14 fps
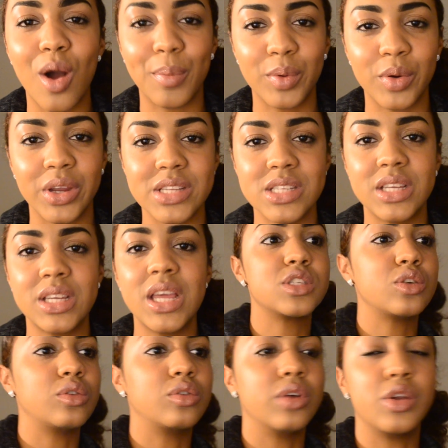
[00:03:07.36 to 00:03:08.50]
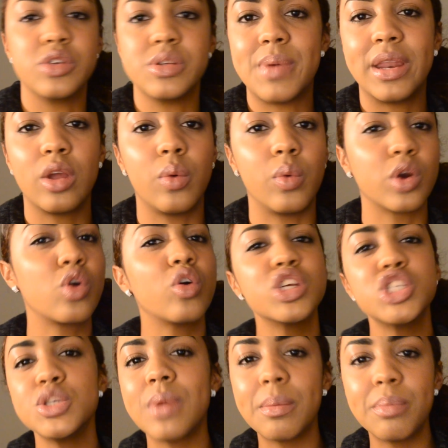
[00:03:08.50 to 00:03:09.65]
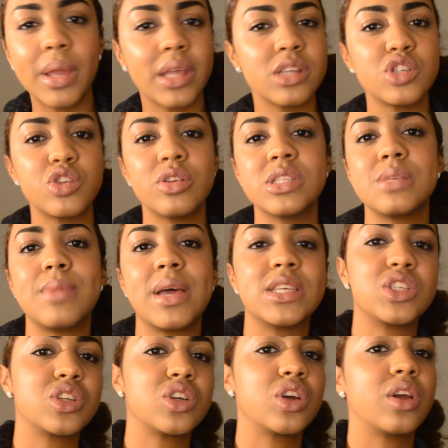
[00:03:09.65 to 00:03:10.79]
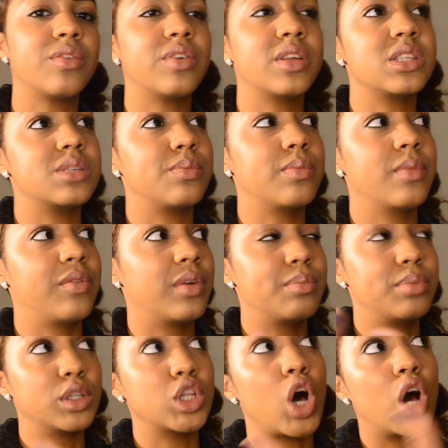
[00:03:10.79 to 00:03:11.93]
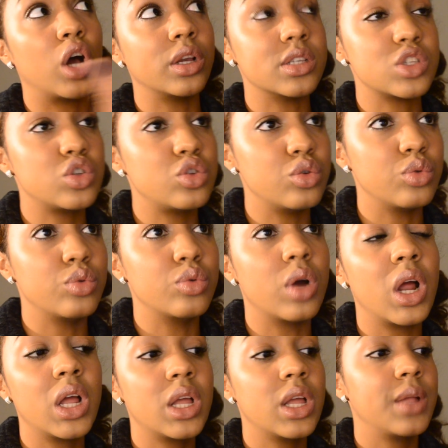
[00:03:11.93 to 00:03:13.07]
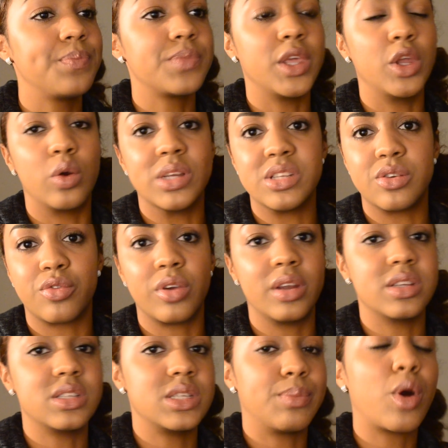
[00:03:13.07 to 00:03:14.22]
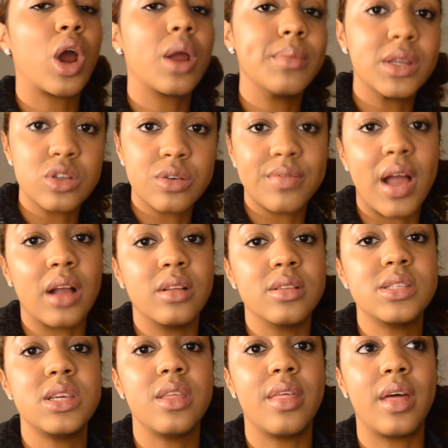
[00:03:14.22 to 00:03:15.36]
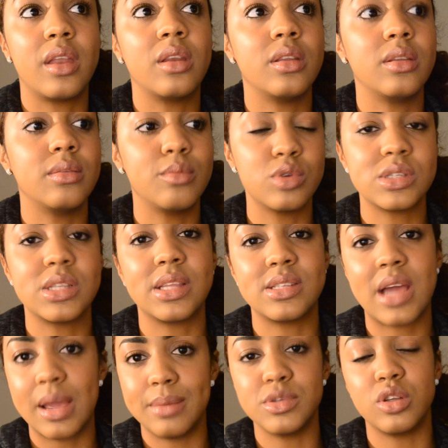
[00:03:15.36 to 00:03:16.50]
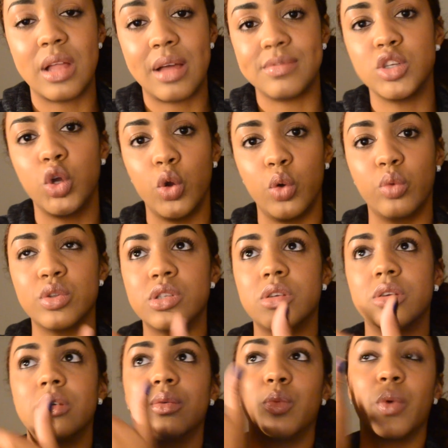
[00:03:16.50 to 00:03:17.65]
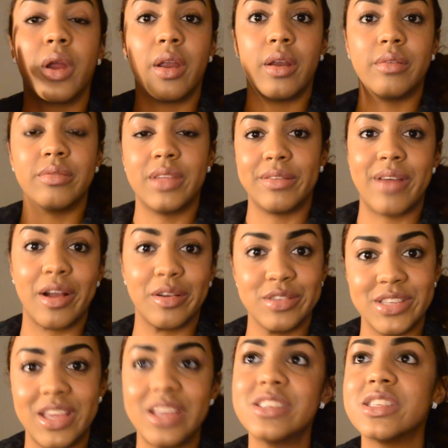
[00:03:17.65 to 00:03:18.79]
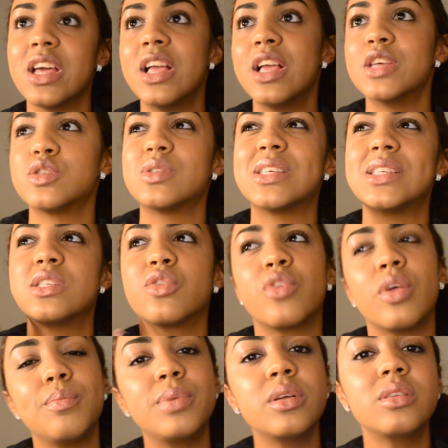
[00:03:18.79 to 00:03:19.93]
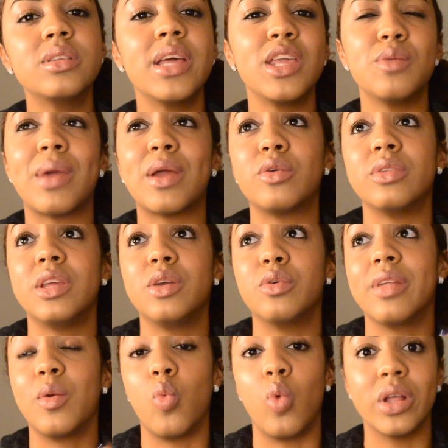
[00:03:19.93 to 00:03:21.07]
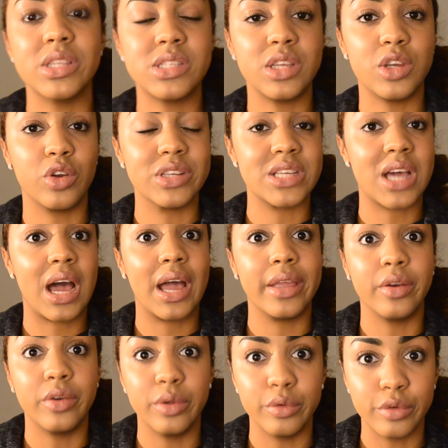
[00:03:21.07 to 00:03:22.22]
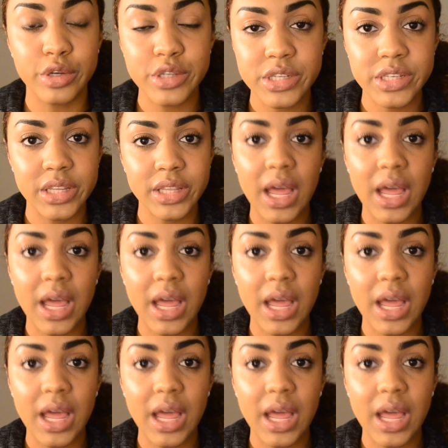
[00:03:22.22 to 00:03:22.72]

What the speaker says: operated. So, you know, depending on what course you might pick in a certain semester, if it belongs to, you know, a different department or faculty, then most of the times you'll have to go to where that faculty is. So it's a different building. You might only go there once in your entire university